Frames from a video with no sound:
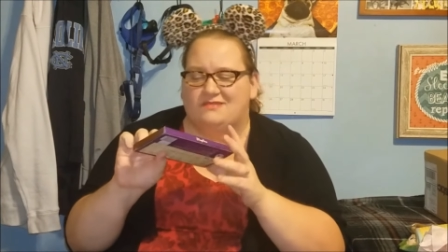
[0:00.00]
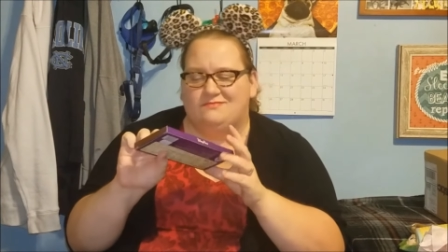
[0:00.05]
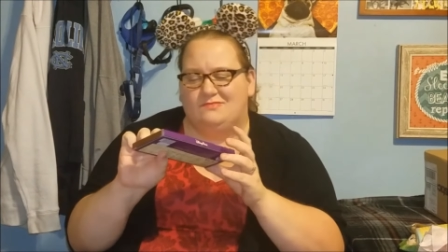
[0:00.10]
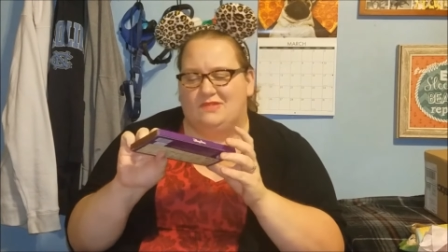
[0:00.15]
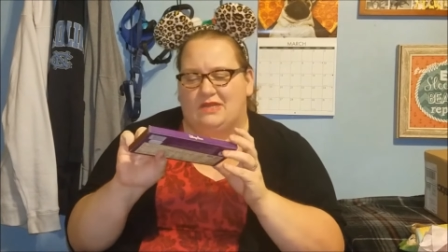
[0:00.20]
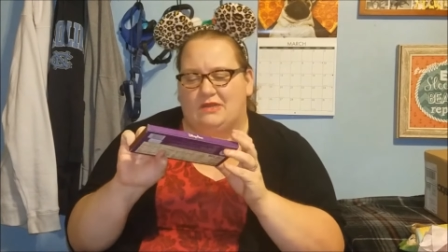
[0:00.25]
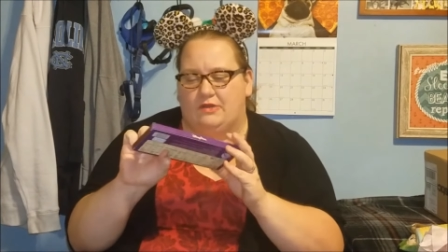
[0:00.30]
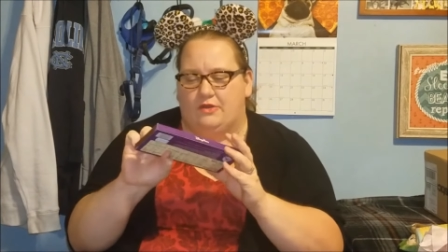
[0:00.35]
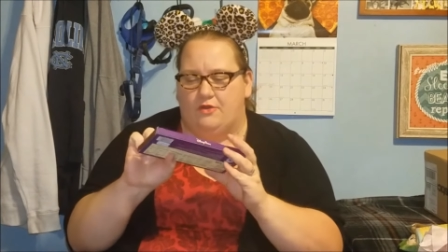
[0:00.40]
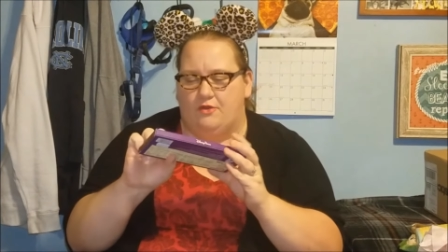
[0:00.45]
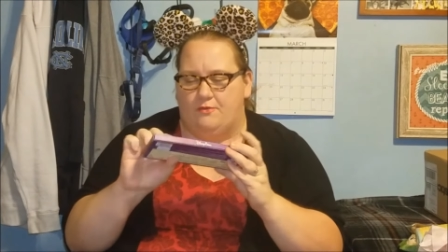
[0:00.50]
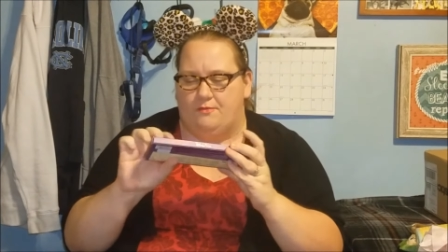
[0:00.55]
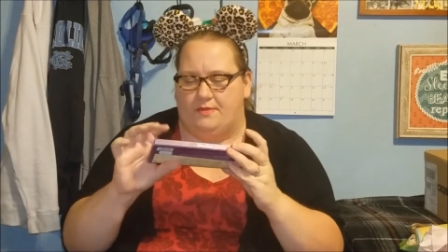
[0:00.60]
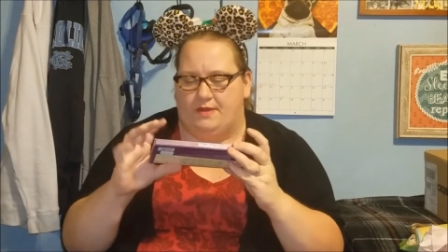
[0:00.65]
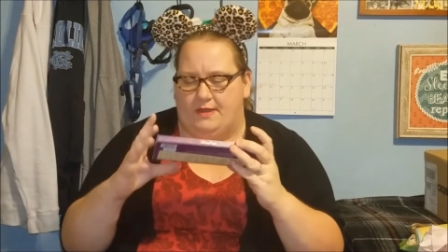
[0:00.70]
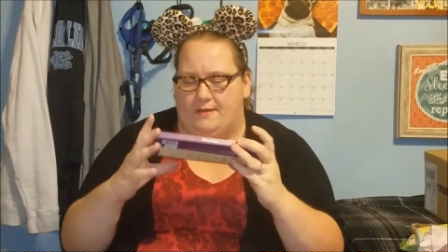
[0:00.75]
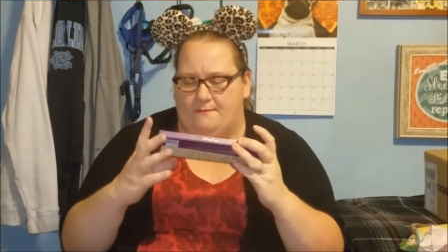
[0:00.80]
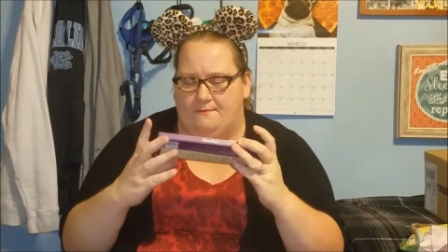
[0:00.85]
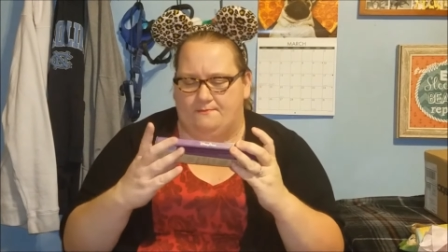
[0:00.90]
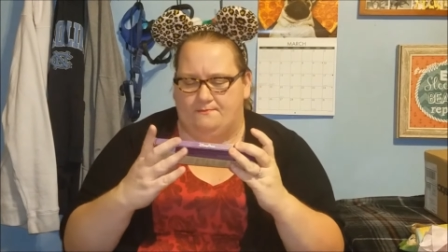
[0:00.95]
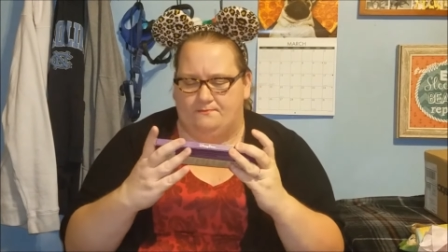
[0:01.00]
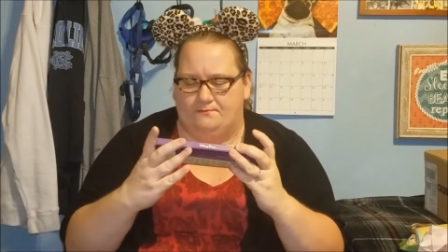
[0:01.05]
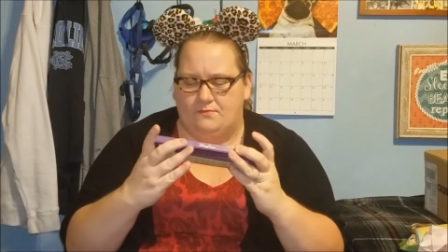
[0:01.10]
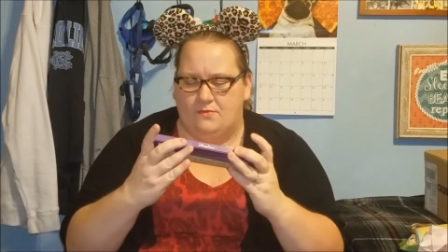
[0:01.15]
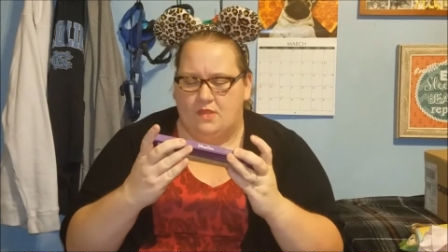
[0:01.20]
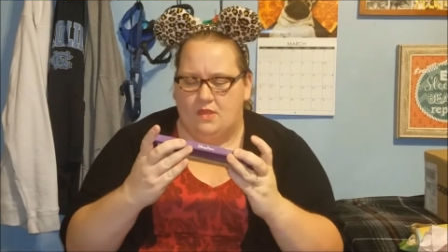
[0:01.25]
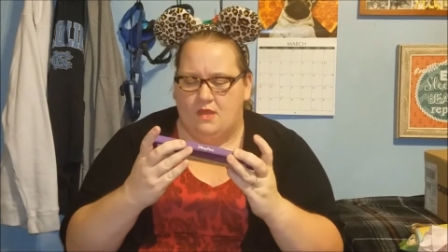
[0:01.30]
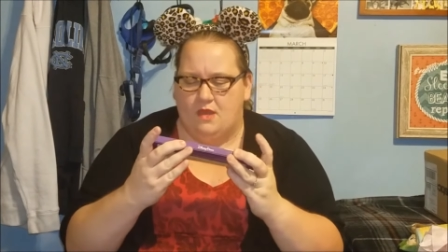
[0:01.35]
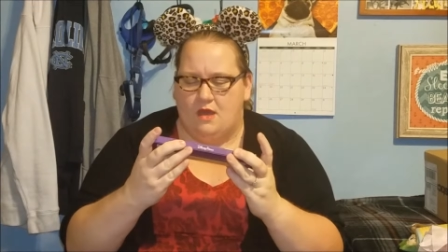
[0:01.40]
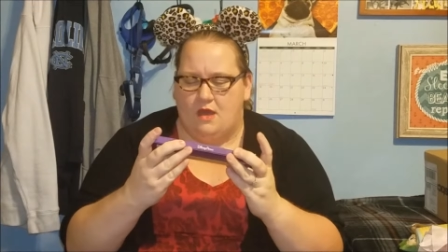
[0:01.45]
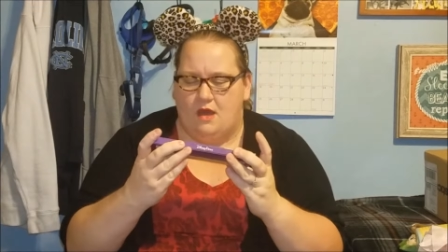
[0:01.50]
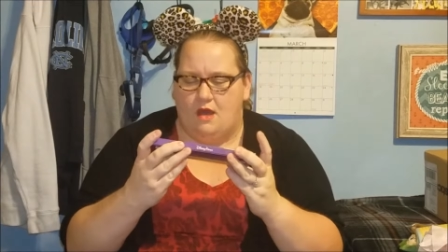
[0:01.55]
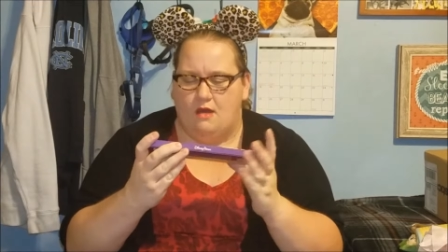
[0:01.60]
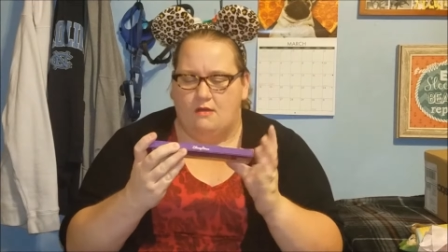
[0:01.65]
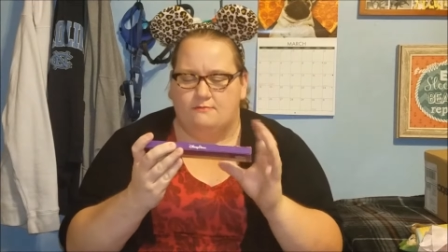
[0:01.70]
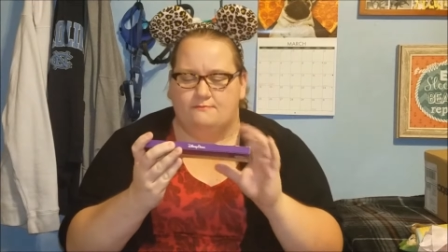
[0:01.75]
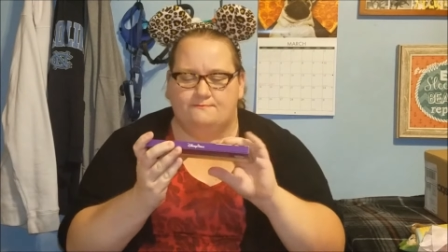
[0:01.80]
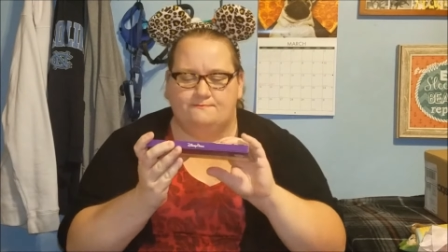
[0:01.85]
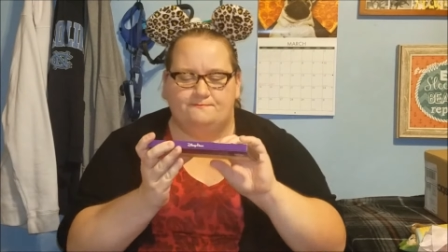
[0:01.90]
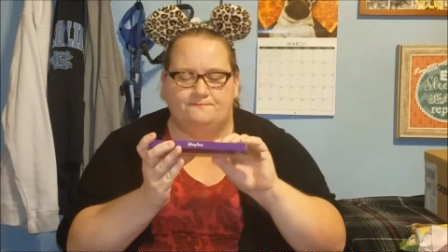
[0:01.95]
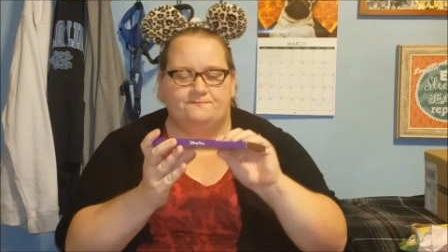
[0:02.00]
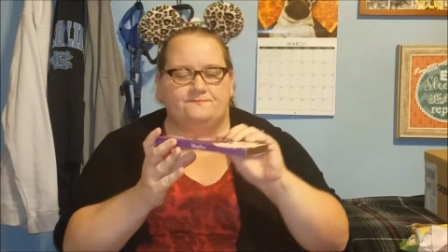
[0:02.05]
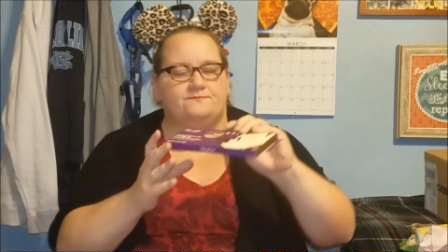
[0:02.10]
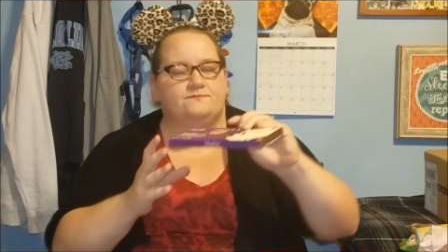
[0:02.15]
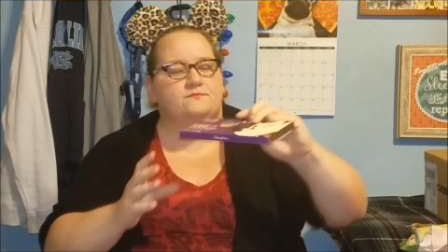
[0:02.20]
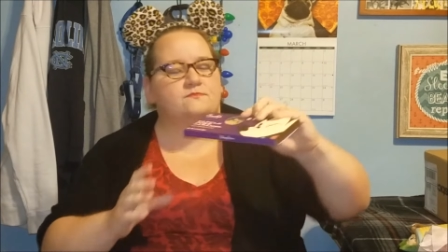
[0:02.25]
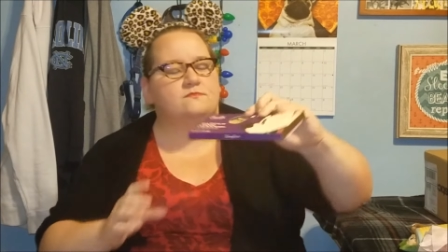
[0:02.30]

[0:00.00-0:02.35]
So I'm not gonna open it. Um,